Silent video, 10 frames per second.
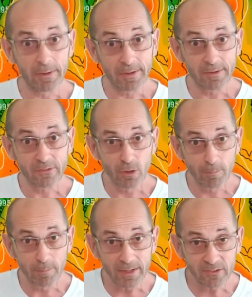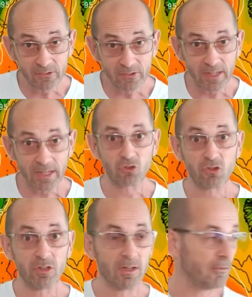deterministic
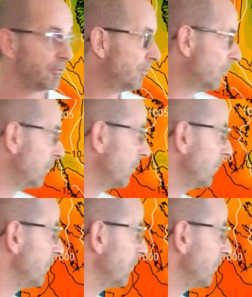chart for